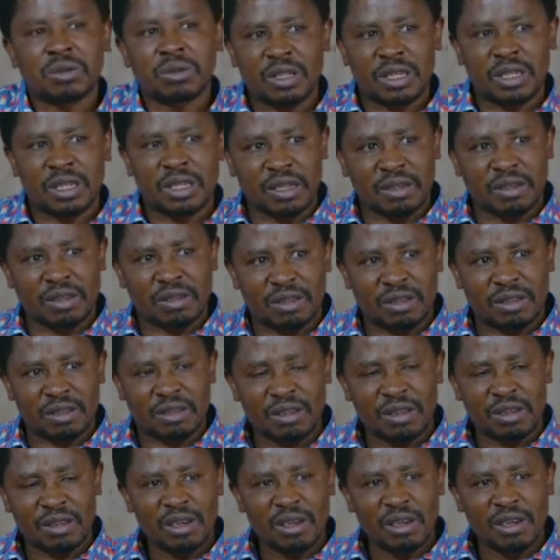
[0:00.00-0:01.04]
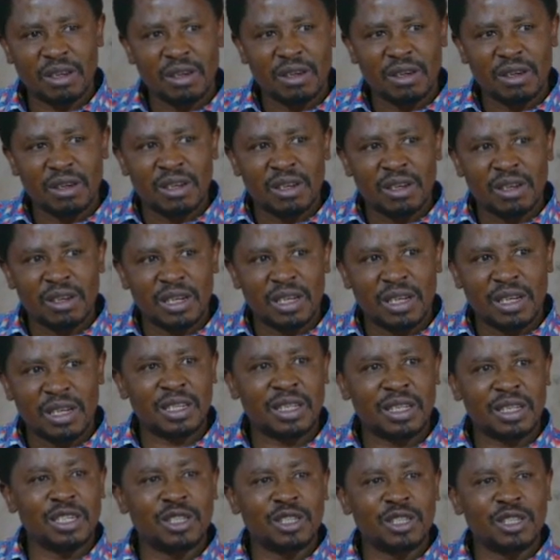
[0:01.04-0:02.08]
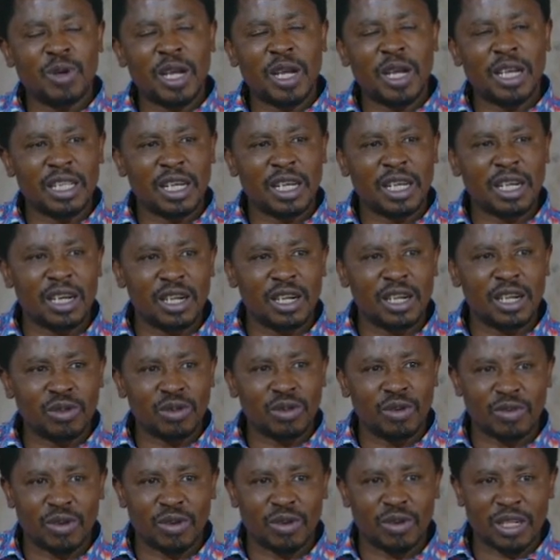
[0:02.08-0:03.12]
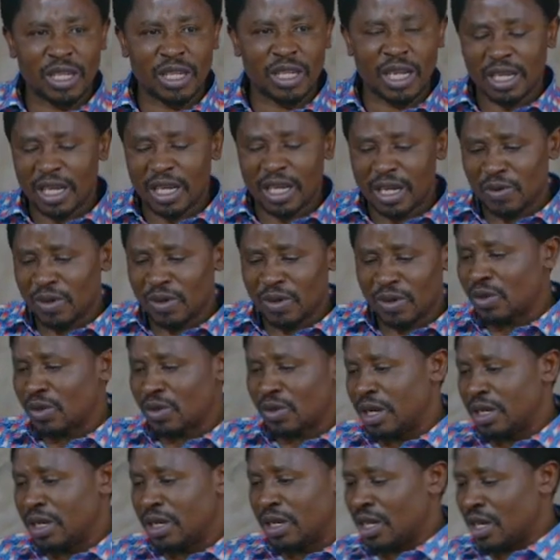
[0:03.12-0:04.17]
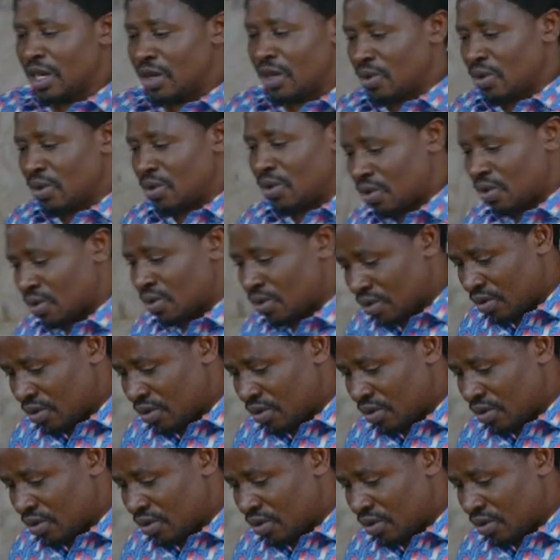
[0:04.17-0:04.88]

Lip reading: things. It is by the grace of God, and I know that one day you too,